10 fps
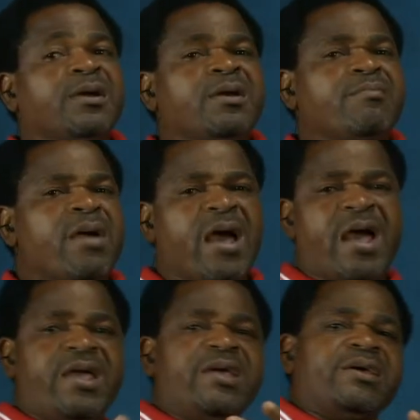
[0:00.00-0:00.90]
May
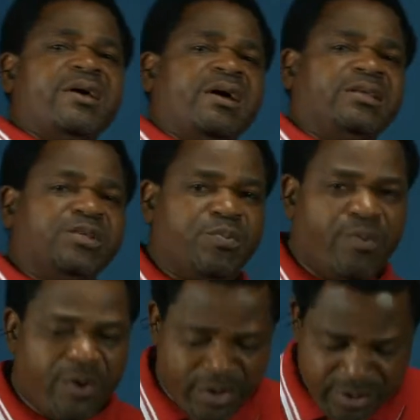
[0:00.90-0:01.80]
I, at this
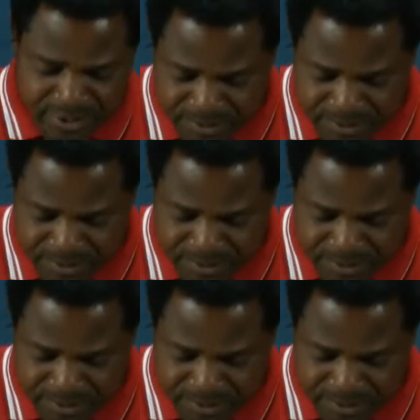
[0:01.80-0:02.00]
point,